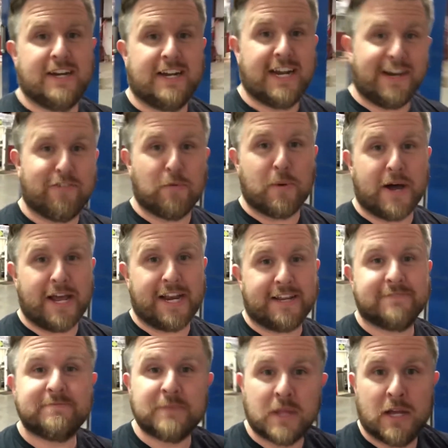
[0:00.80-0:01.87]
Hey everybody,
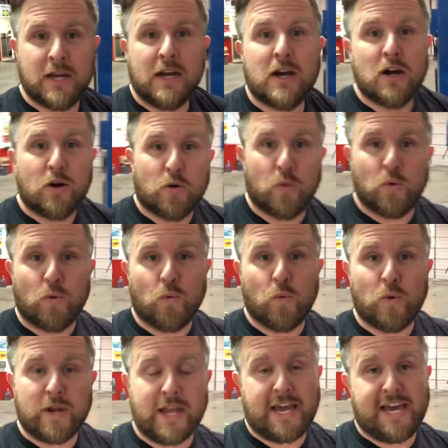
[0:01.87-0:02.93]

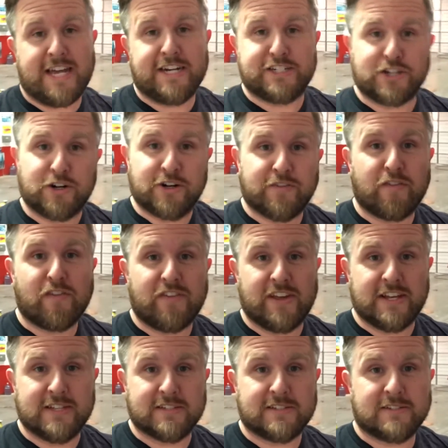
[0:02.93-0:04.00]
we had a turn of
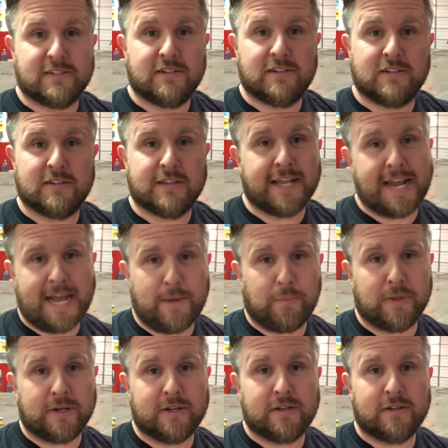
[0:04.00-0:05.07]
events that
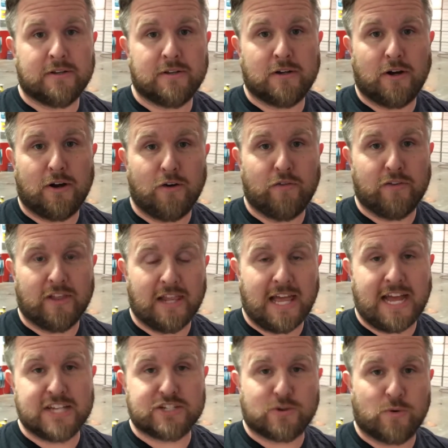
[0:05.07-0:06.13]
happened over the
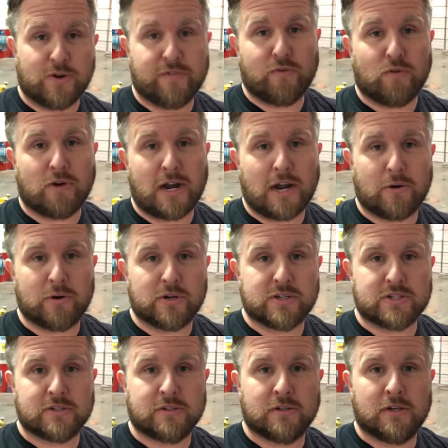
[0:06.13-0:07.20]
last 24
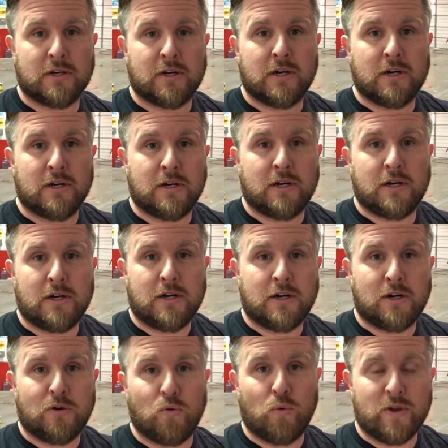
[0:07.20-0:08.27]
hours.
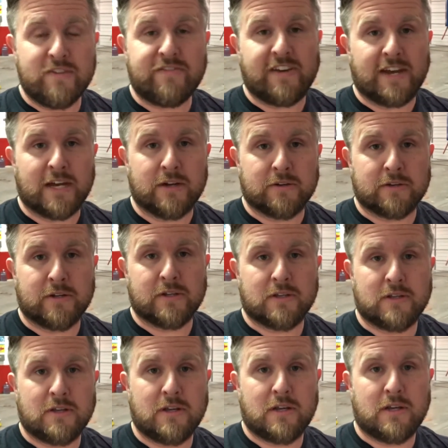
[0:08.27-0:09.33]
We found
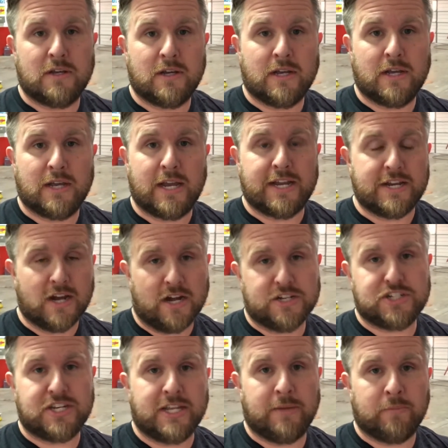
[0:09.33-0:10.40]
a
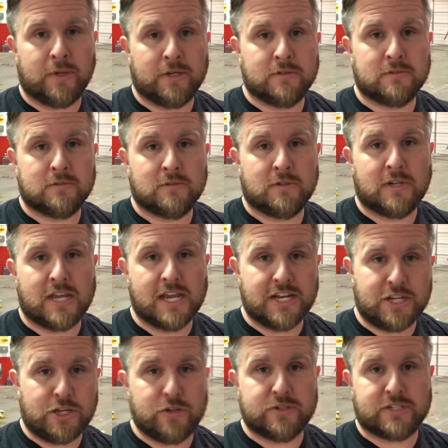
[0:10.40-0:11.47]
Dodge Demon in
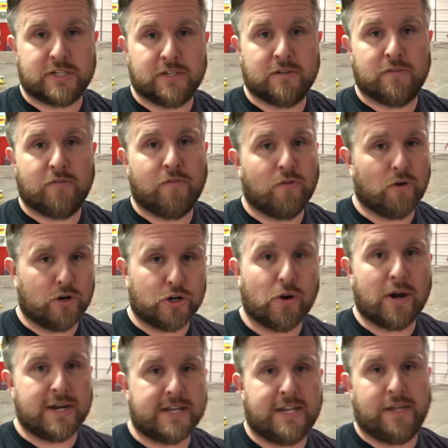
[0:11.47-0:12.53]
Houston for a
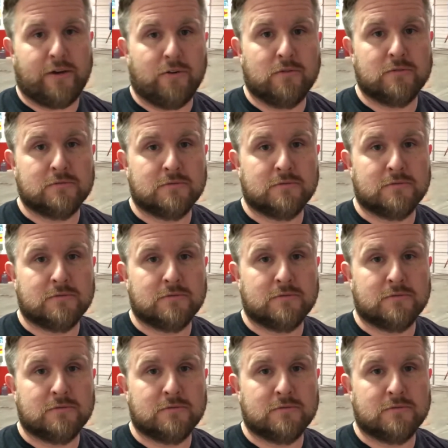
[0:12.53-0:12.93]
great deal.